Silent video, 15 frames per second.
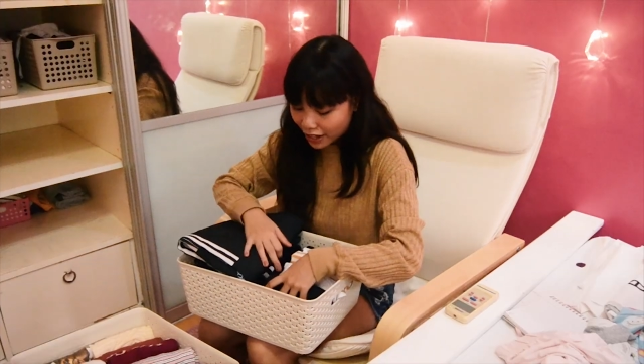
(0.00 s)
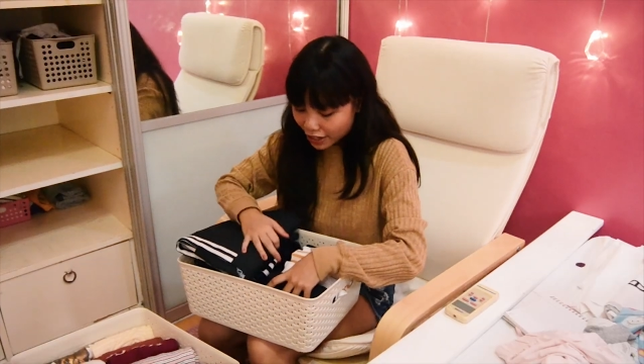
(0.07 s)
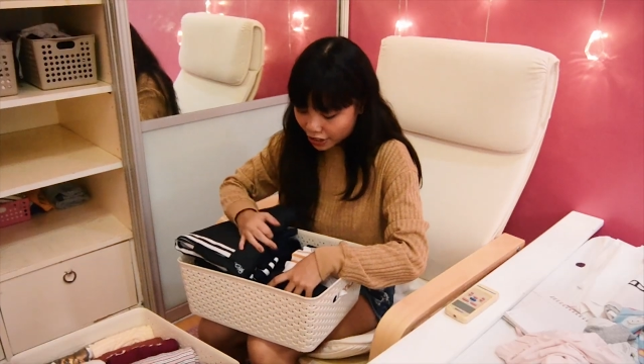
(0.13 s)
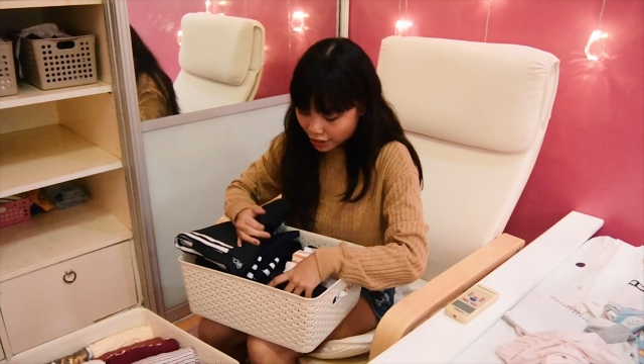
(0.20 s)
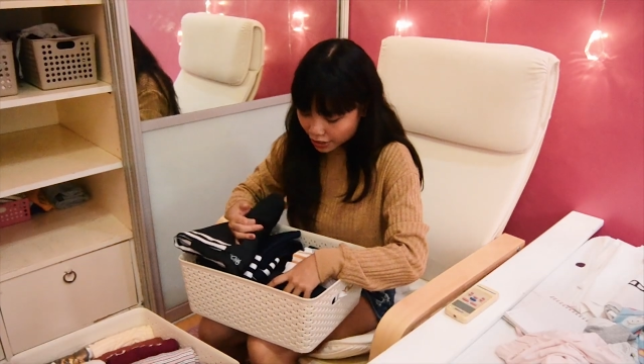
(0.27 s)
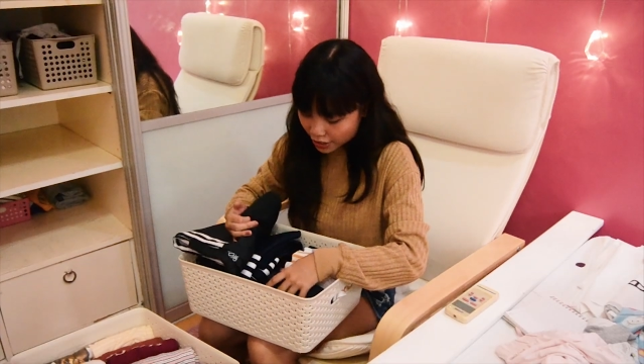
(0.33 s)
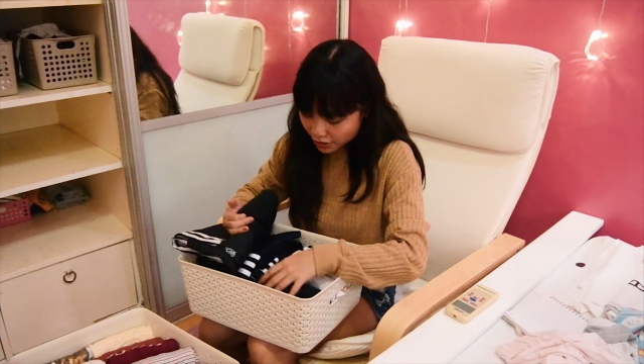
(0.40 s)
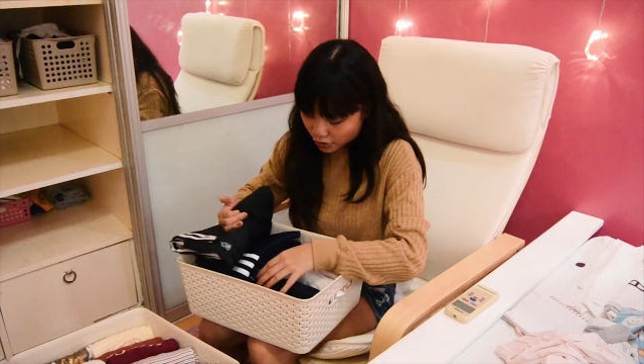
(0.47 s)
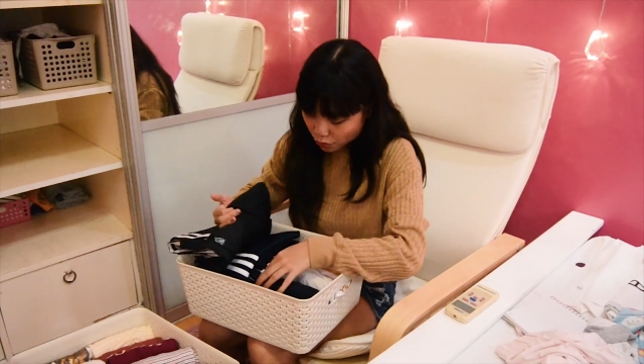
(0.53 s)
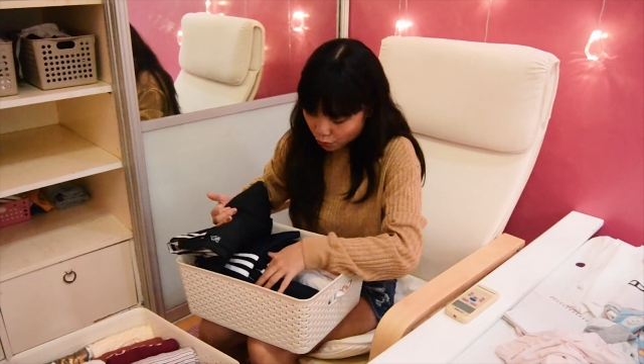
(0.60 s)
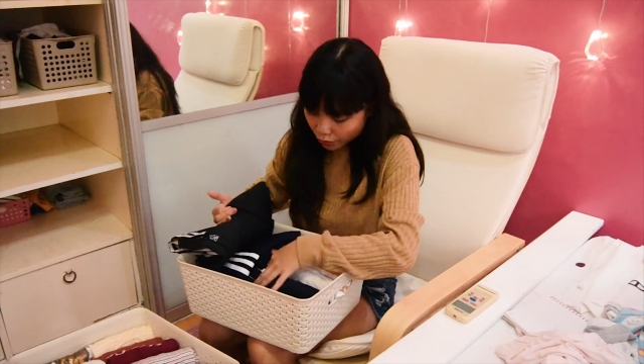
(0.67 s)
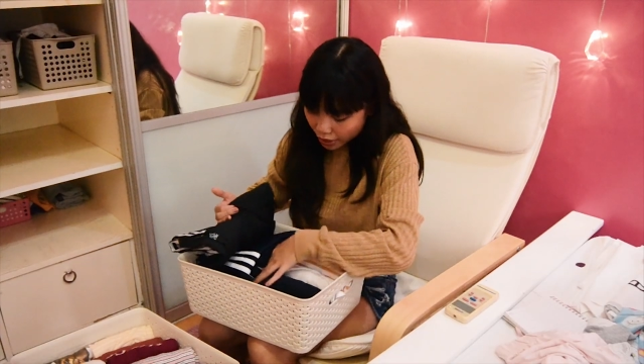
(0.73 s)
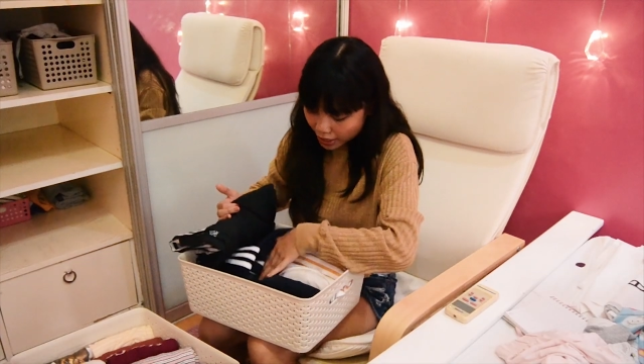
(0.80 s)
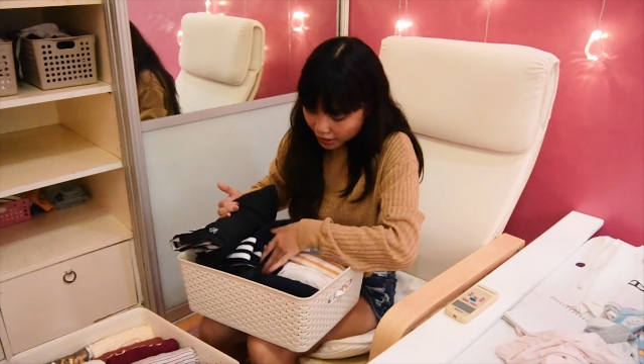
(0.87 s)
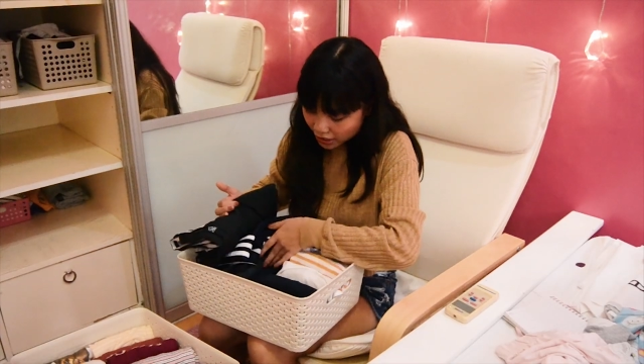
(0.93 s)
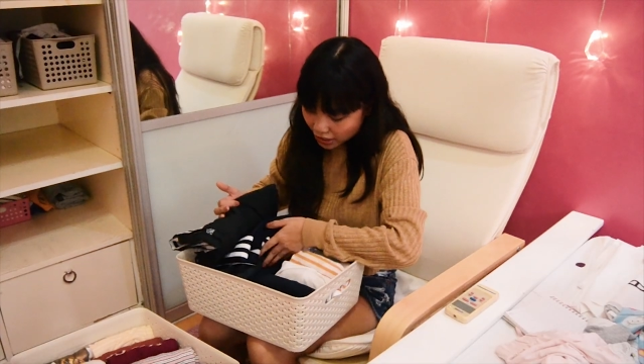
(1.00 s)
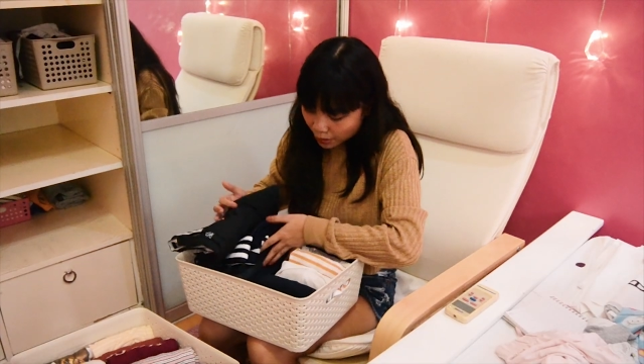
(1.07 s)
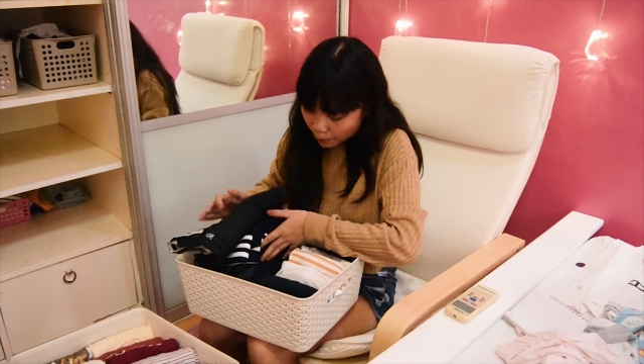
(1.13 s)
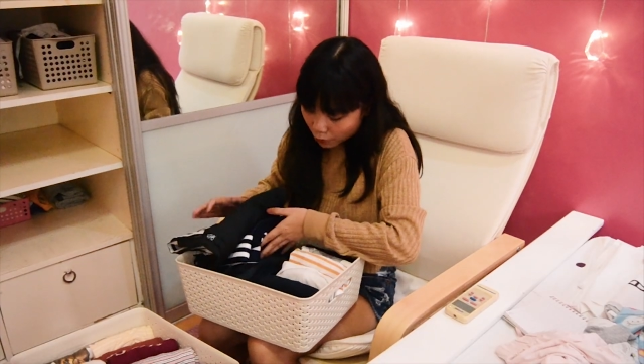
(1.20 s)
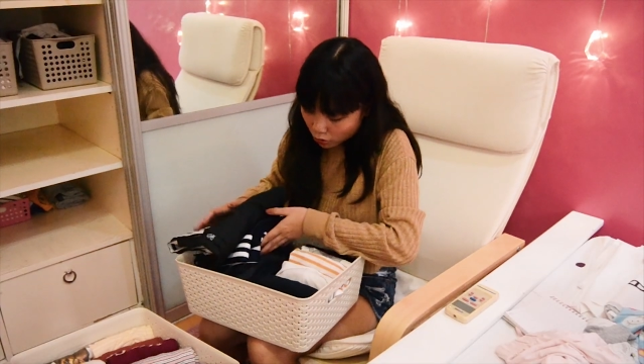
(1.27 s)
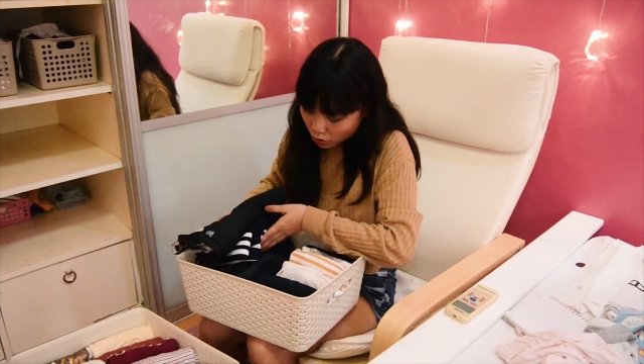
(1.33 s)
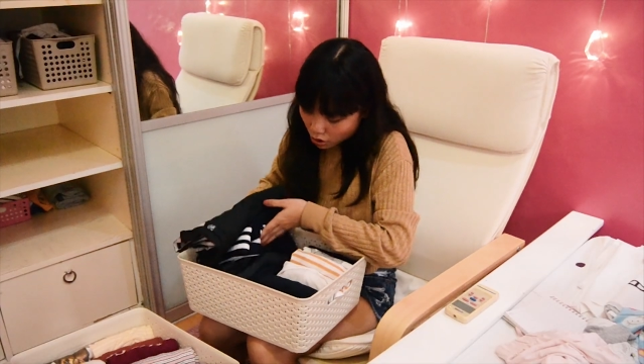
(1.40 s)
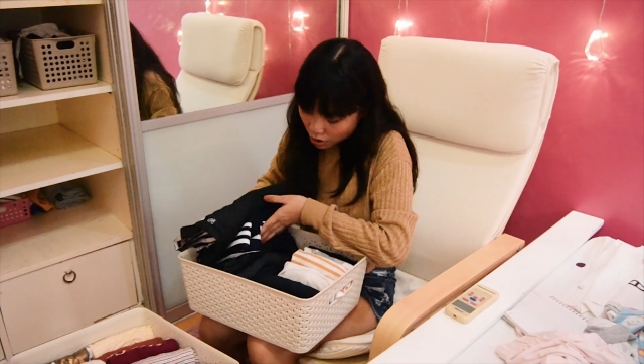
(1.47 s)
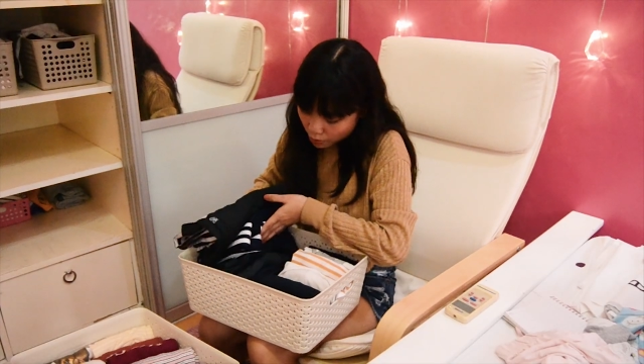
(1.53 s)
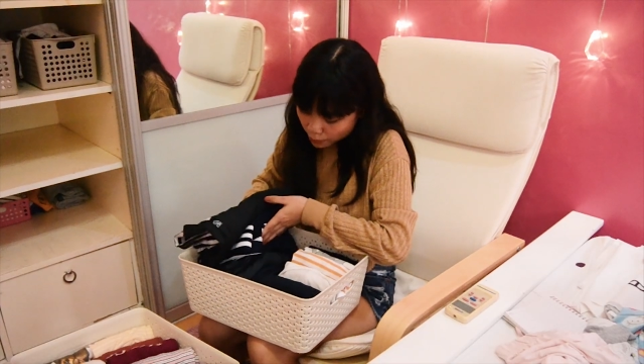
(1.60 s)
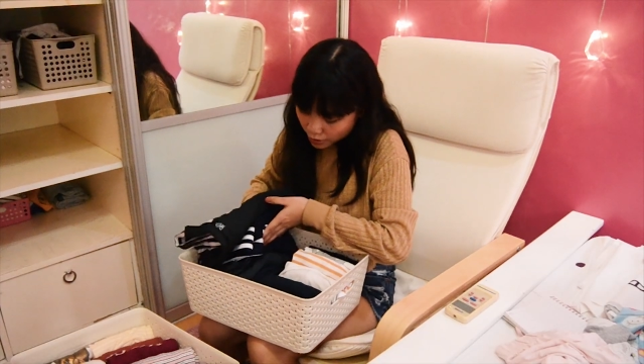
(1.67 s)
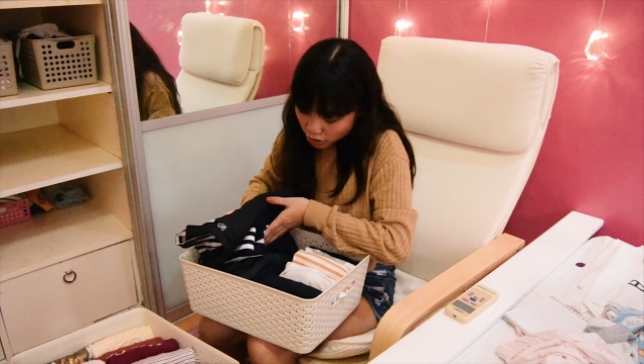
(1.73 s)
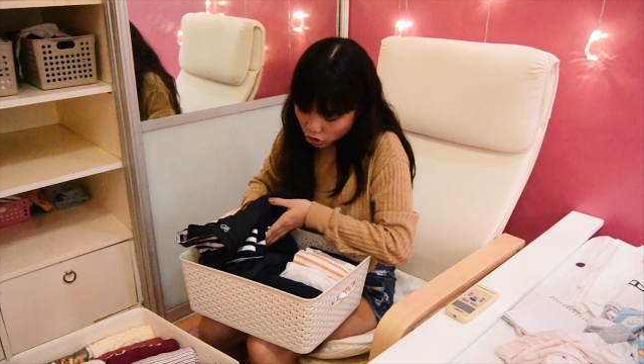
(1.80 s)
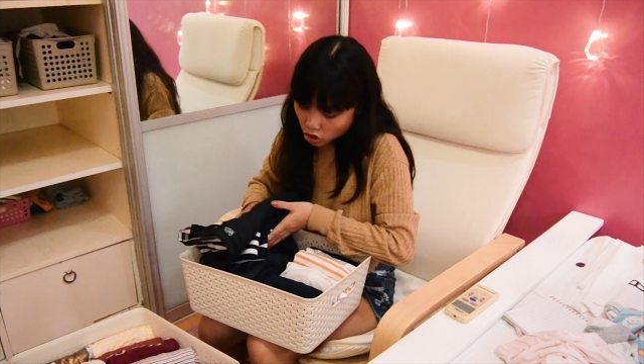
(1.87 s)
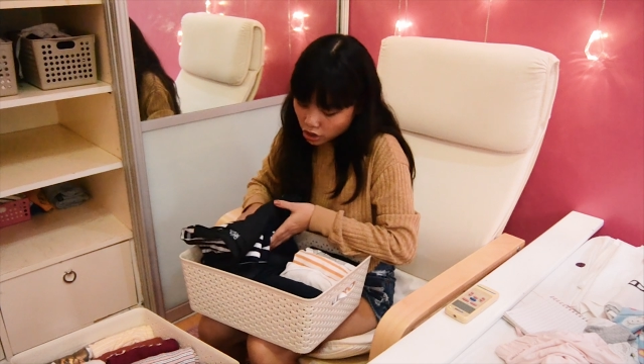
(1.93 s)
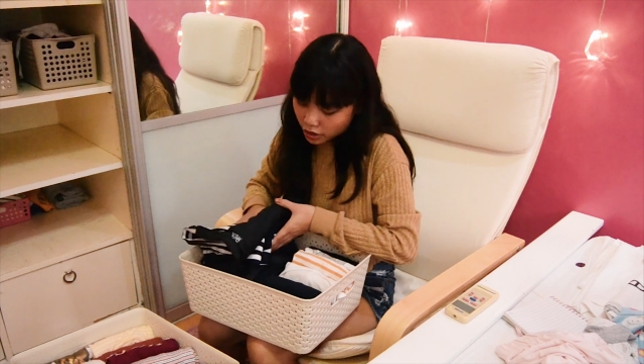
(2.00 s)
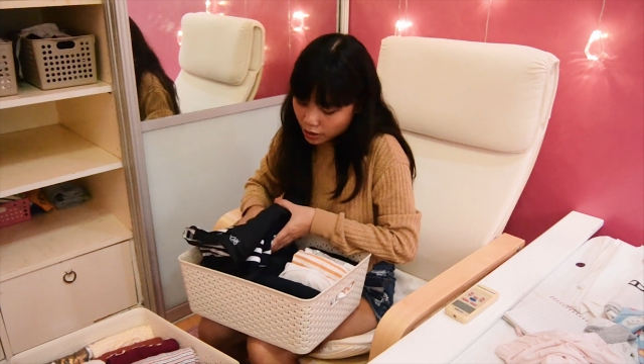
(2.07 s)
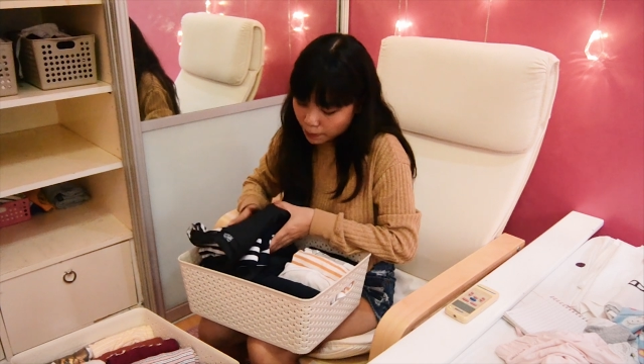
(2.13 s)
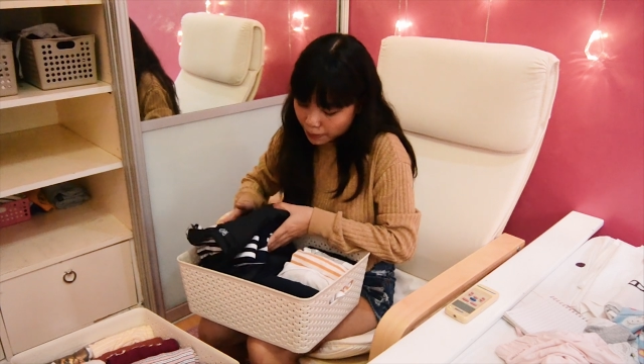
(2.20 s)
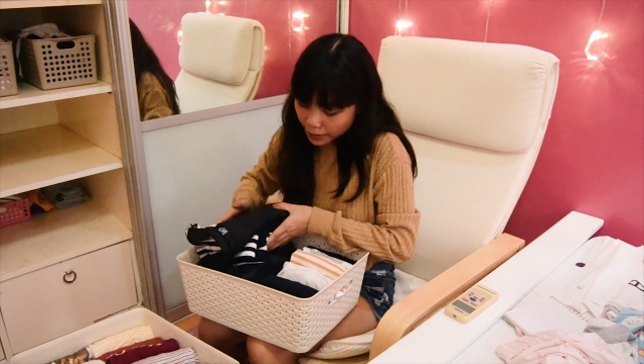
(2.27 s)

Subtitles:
And then this is where I keep a lot of my jogging